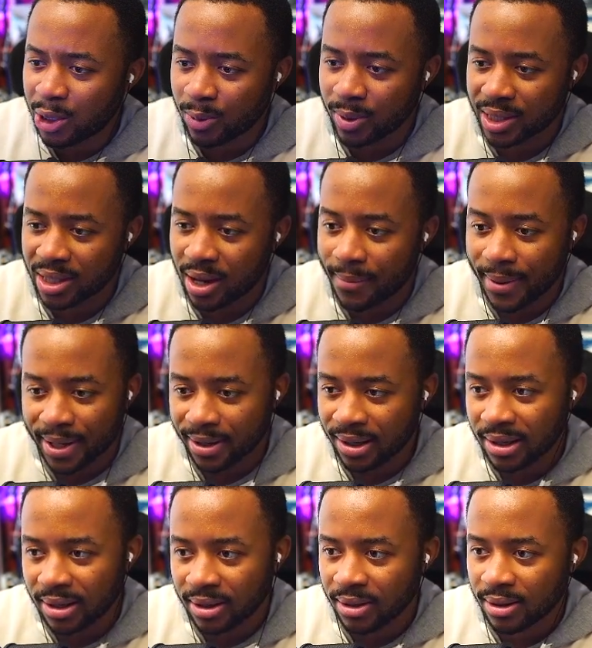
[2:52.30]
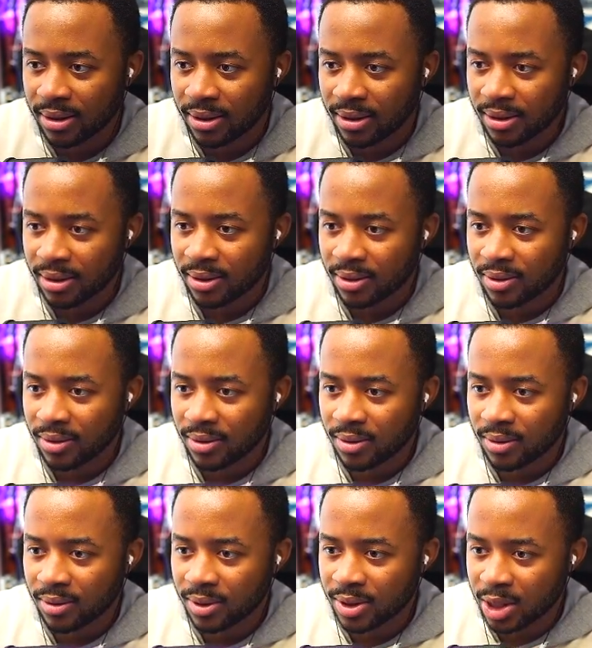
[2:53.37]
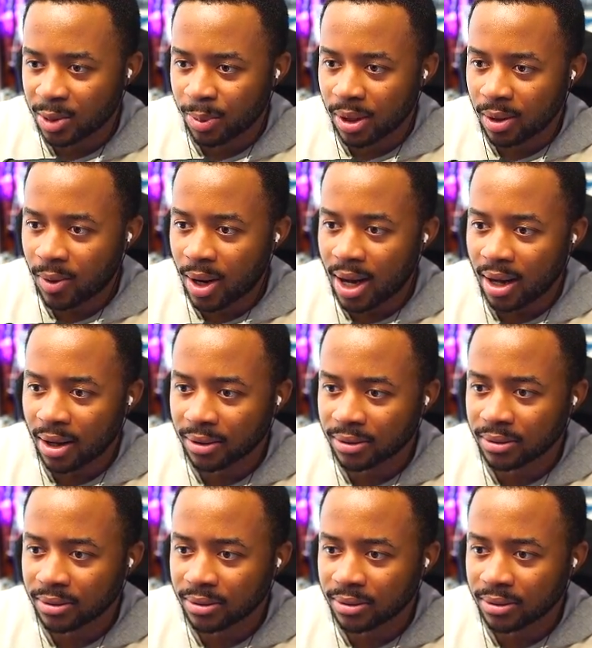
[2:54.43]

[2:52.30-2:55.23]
a summon. It's pretty wild.